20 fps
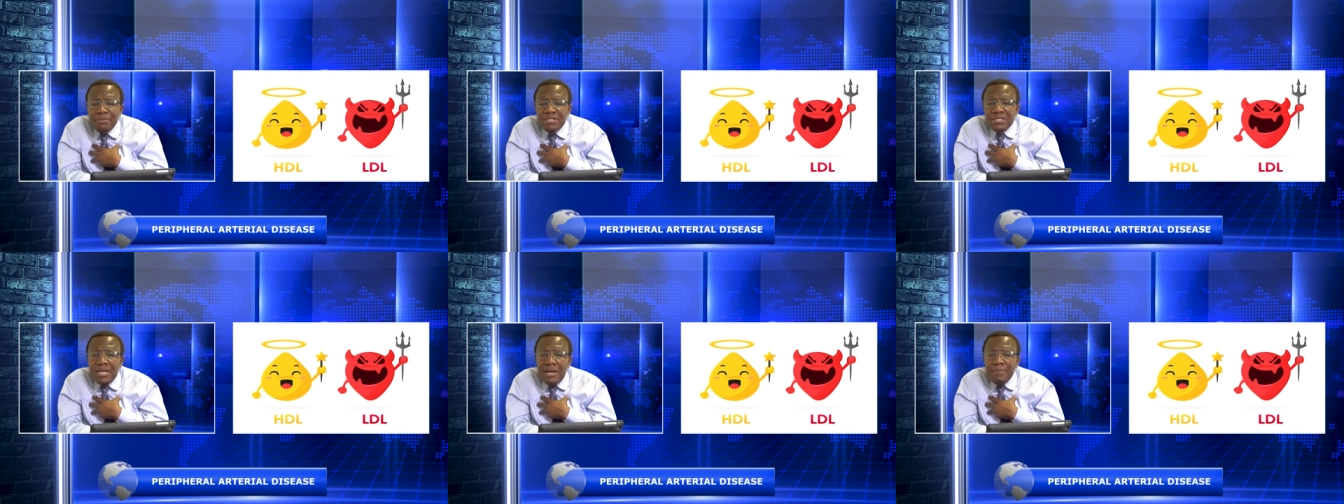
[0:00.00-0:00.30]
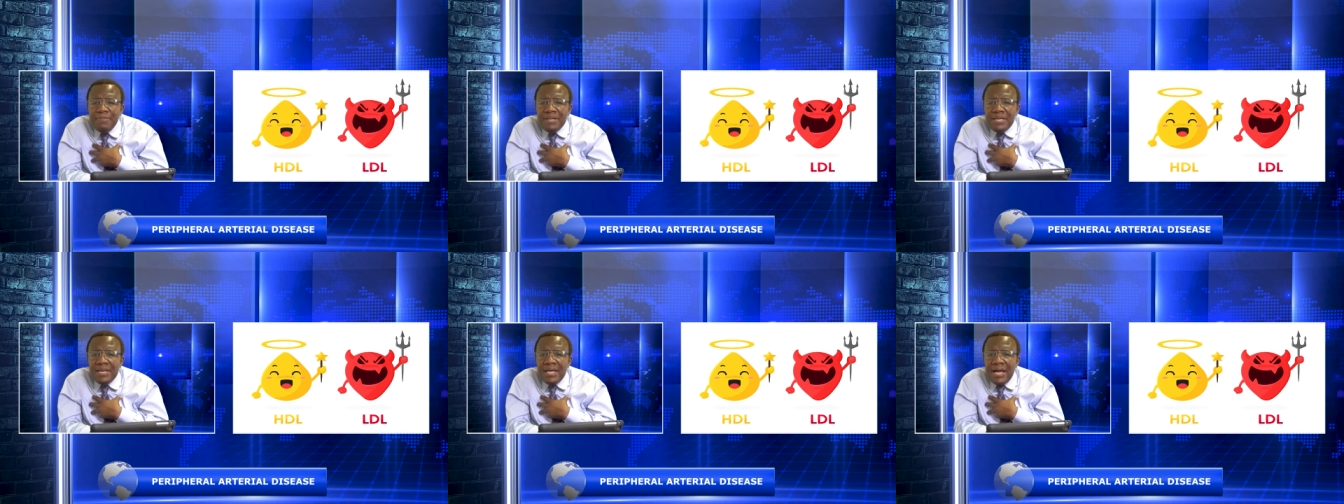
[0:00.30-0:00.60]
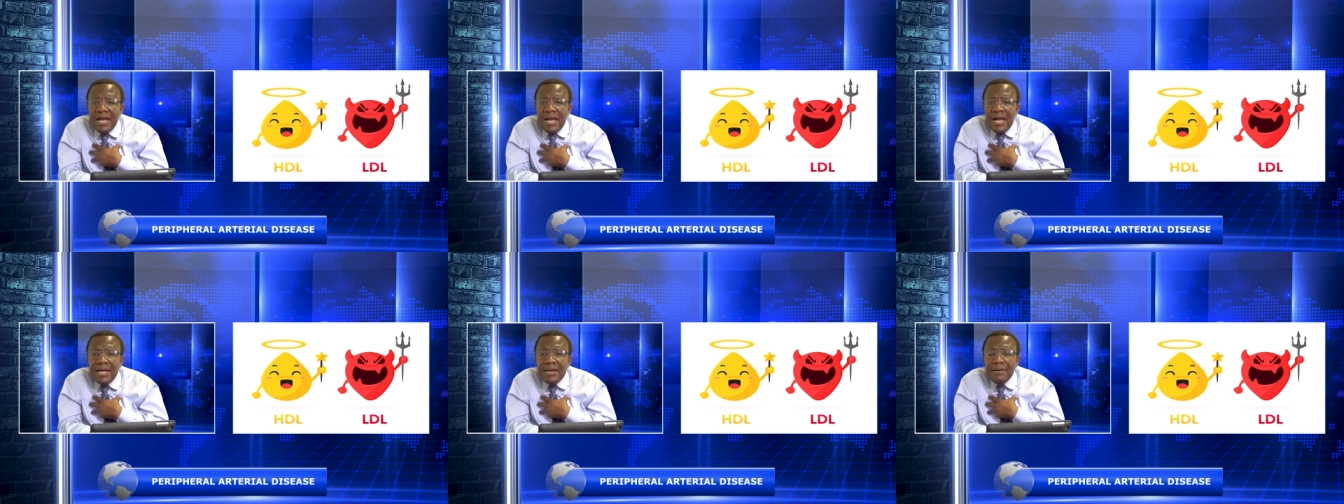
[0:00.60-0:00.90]
build up in
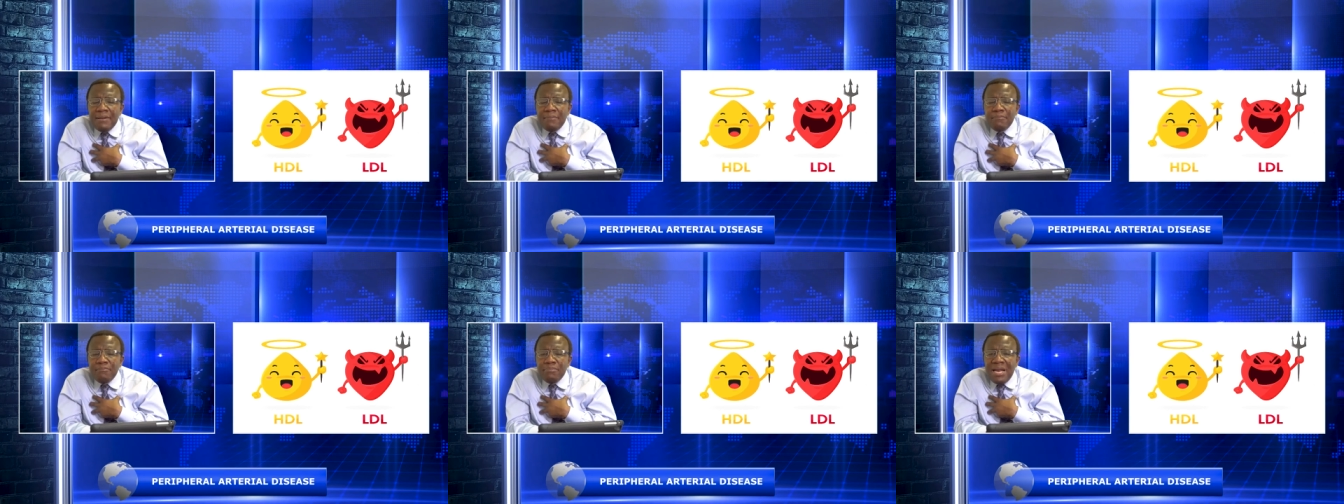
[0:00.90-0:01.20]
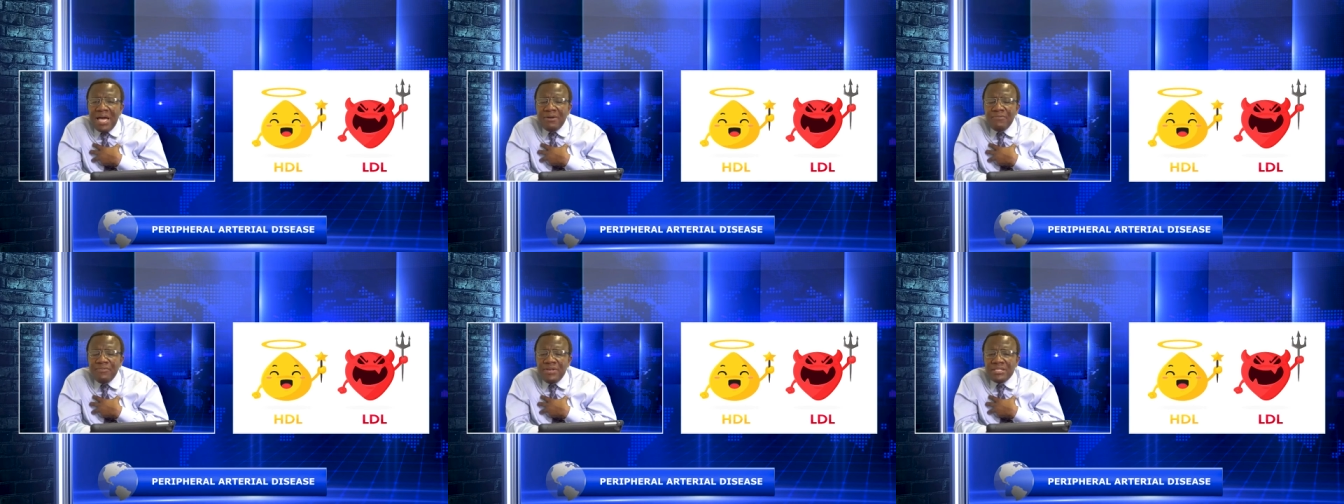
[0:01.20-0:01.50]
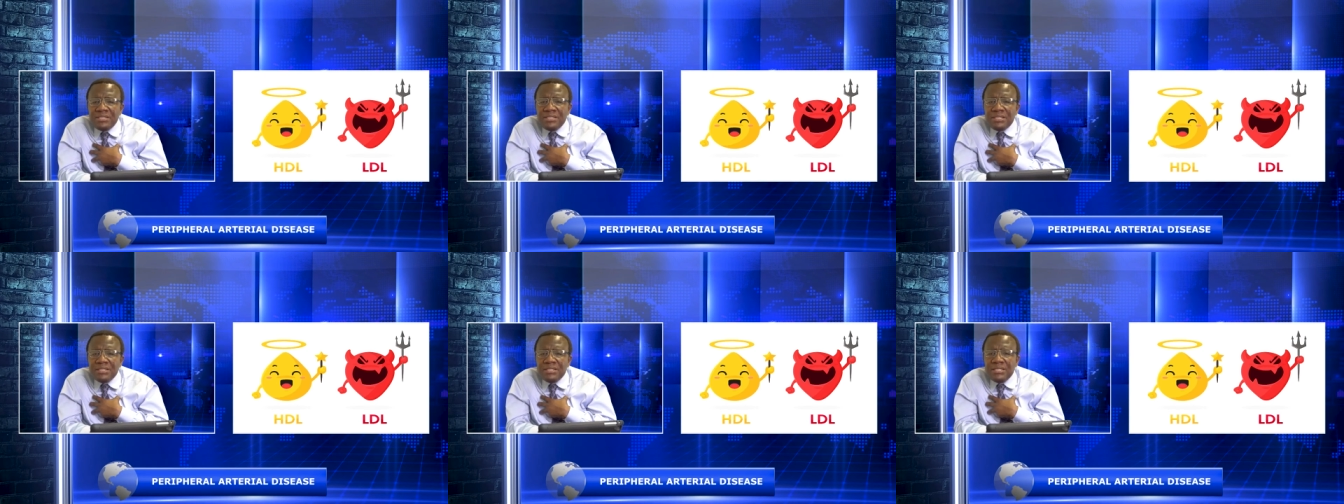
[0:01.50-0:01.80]
the heart, blood
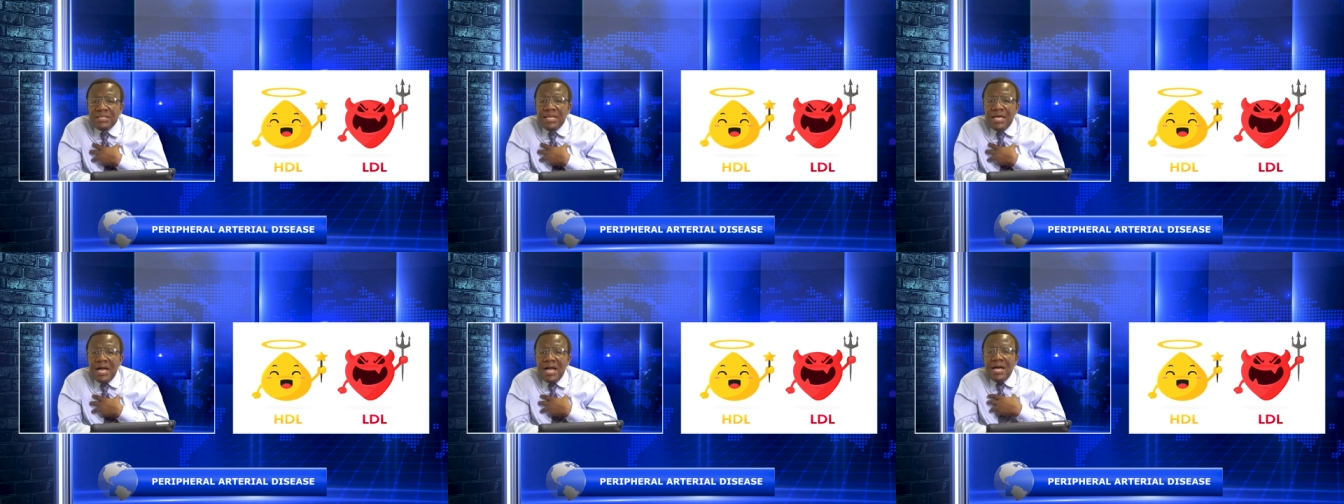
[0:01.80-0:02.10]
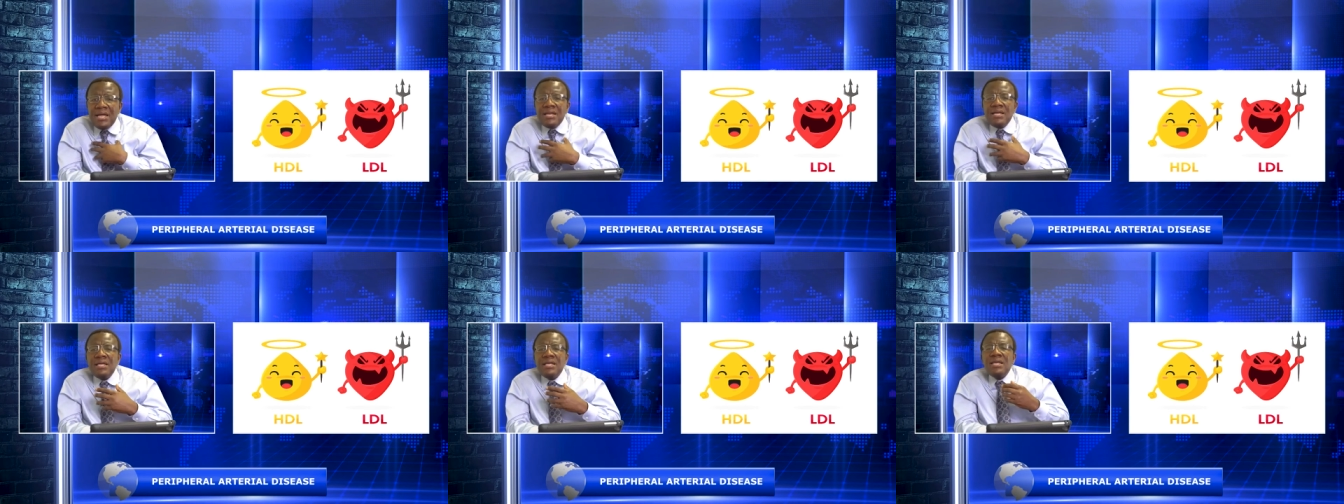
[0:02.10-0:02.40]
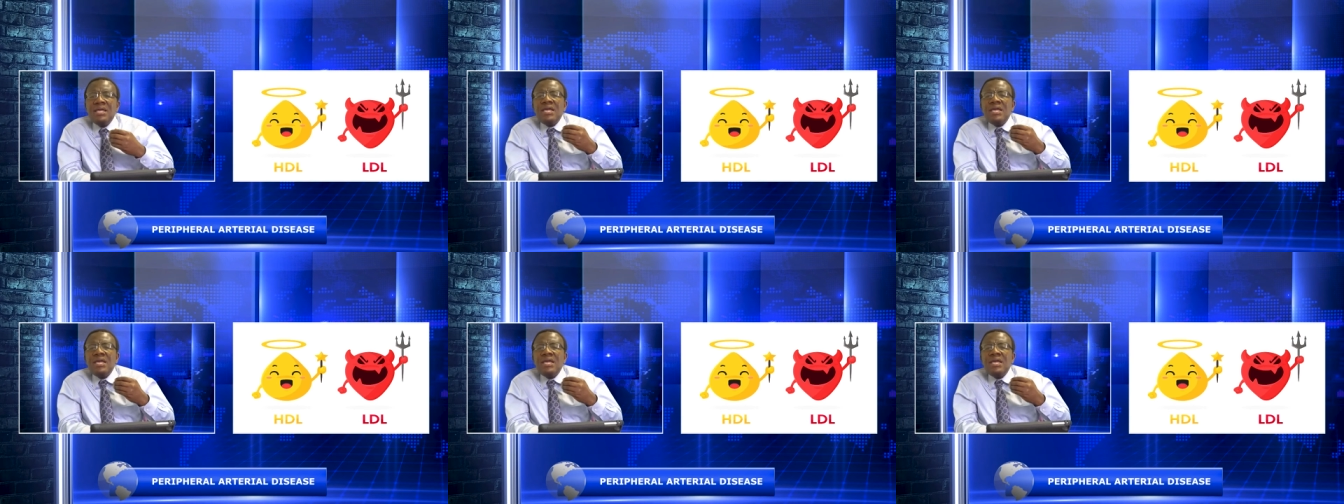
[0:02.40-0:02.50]
vessels in the heart.